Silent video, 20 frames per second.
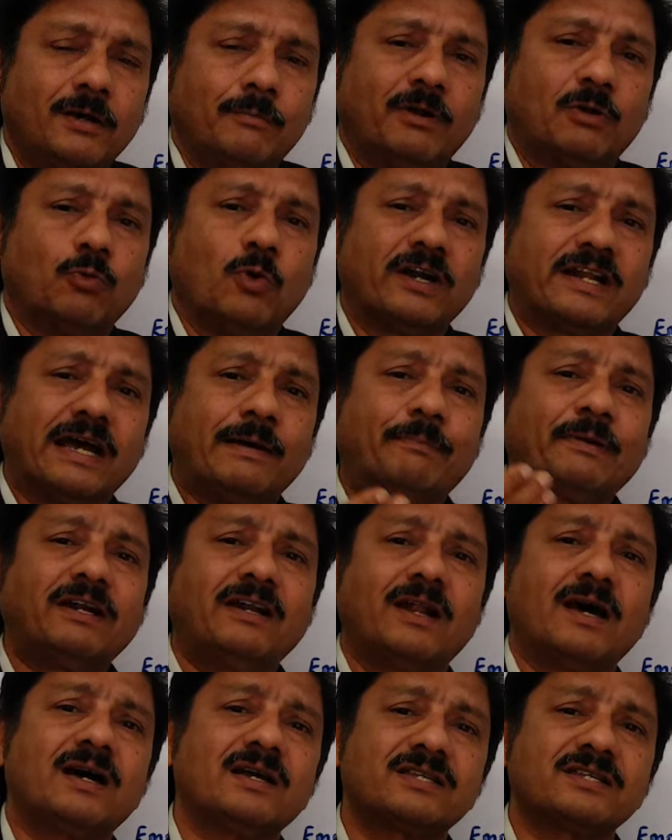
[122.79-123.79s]
But what
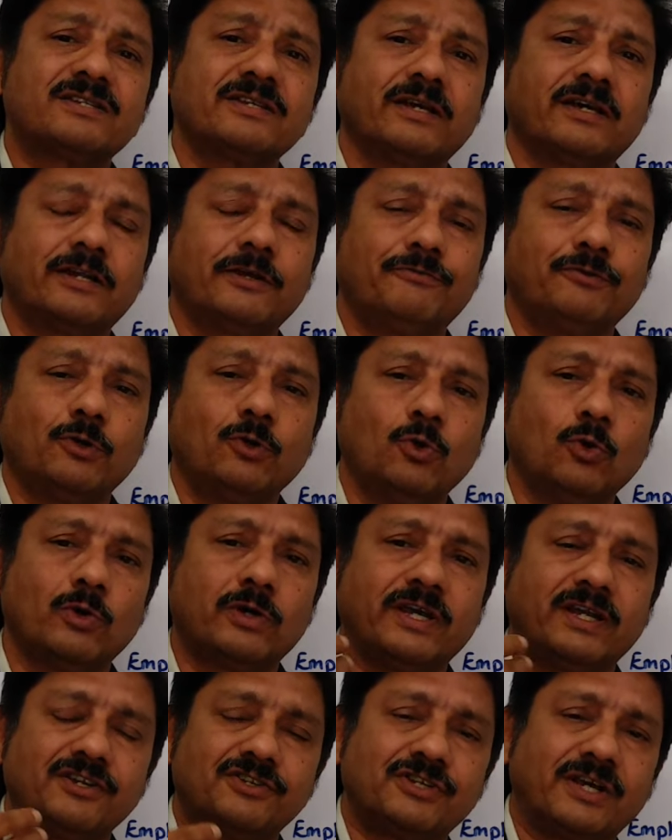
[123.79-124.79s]
happened last year, if you
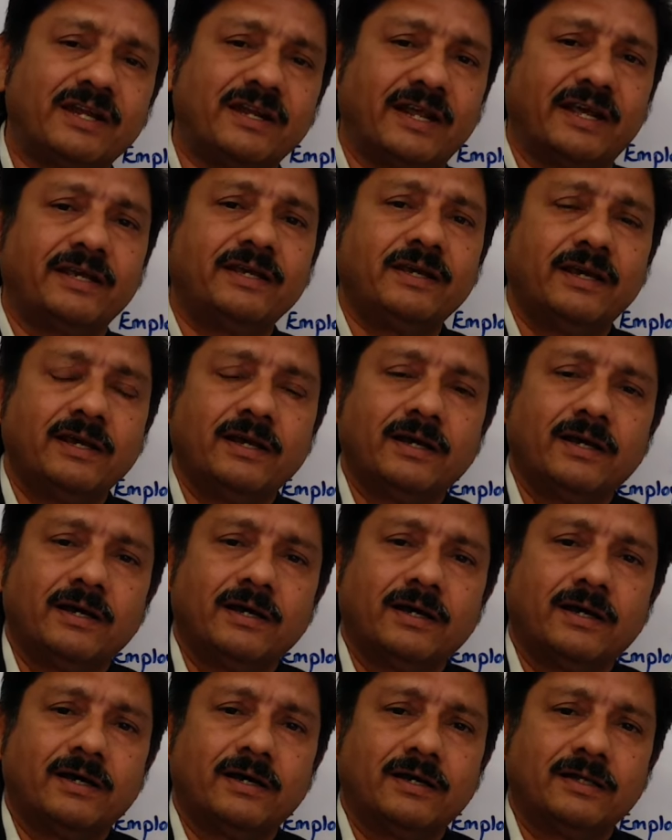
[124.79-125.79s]
look in Chennai,
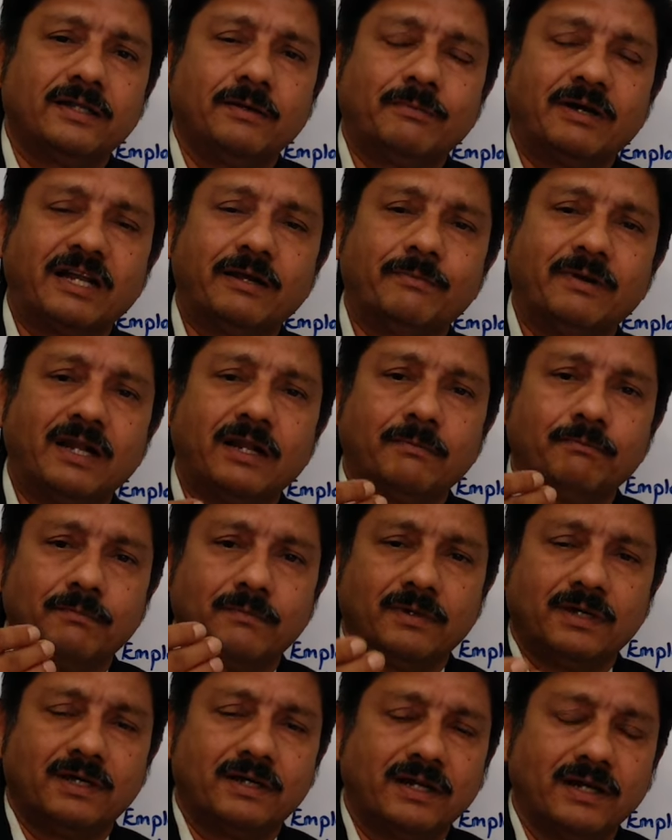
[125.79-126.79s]
the
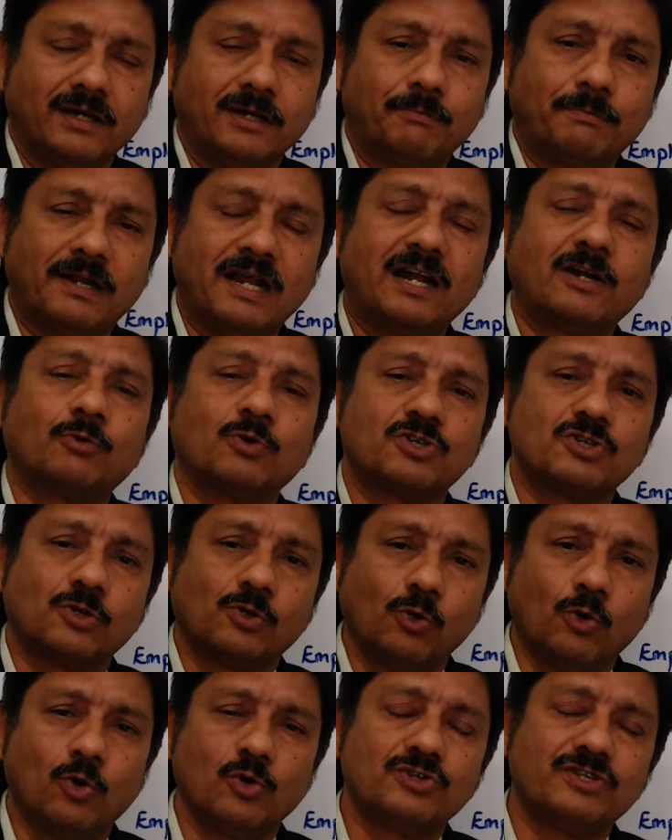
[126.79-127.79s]
Marimalam Nagar plant was
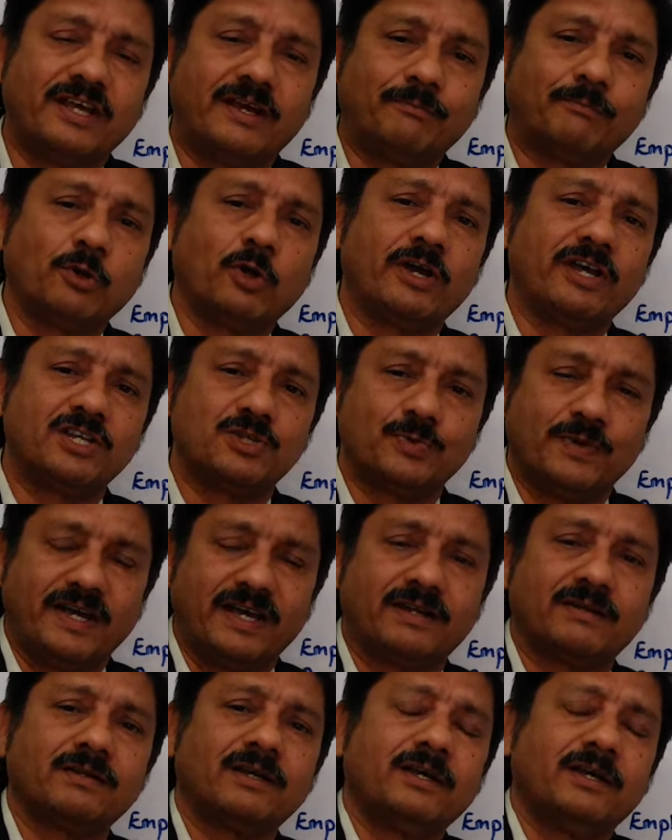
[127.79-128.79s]
closed. The employees
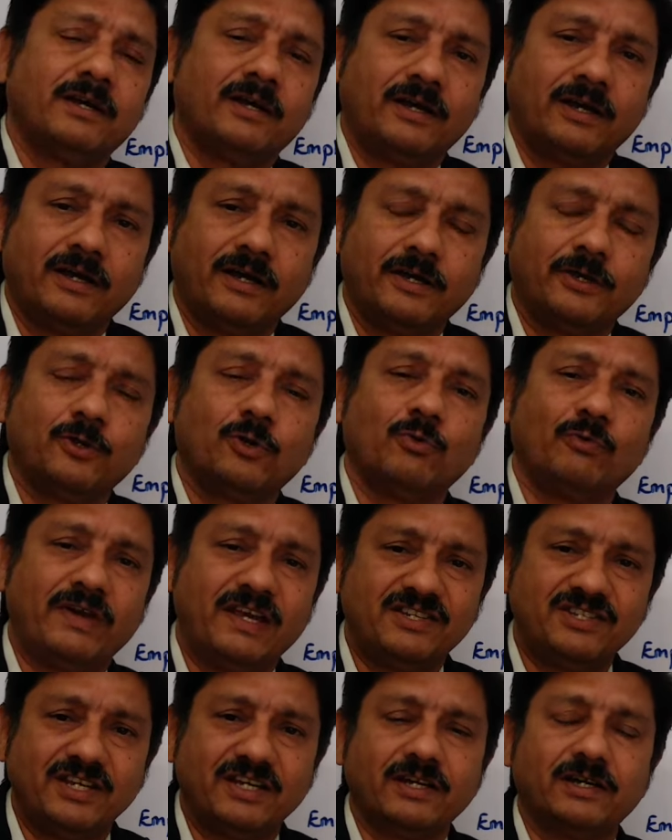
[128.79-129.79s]
were,
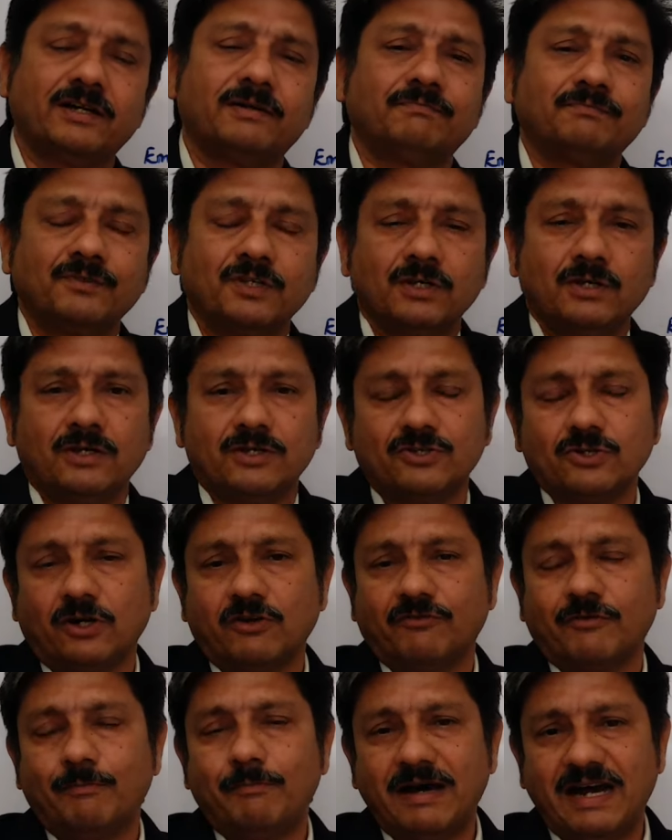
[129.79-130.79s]
waging a sort
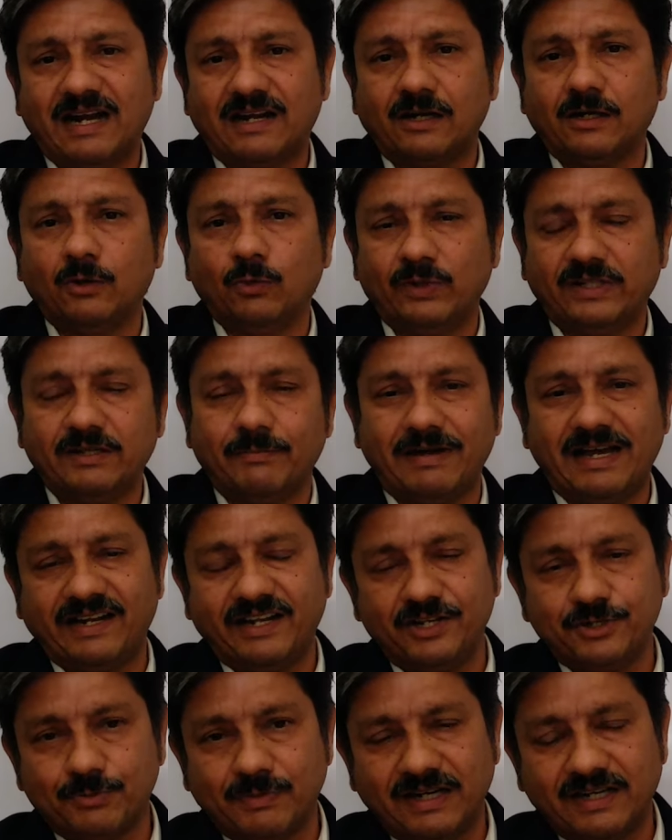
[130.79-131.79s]
of a battle with the
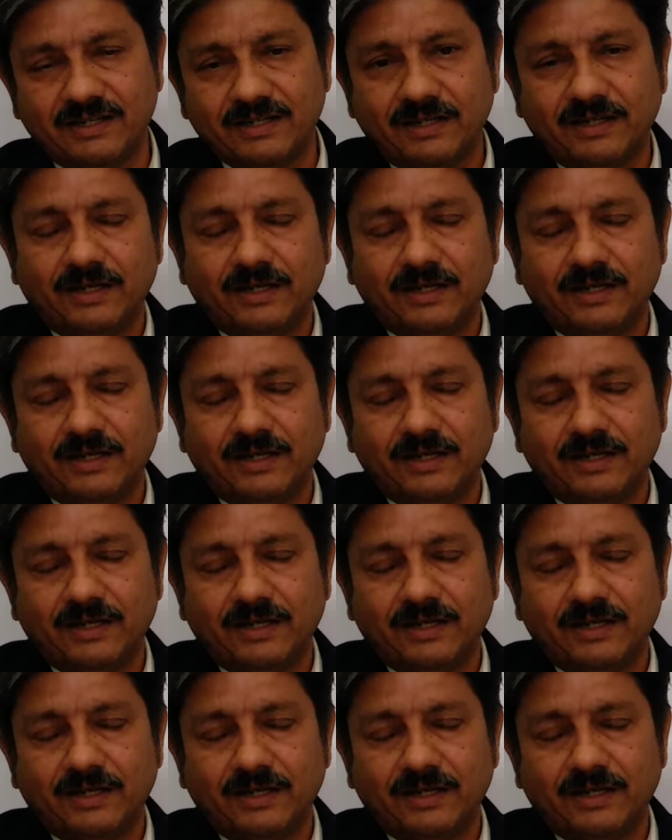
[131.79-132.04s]
management.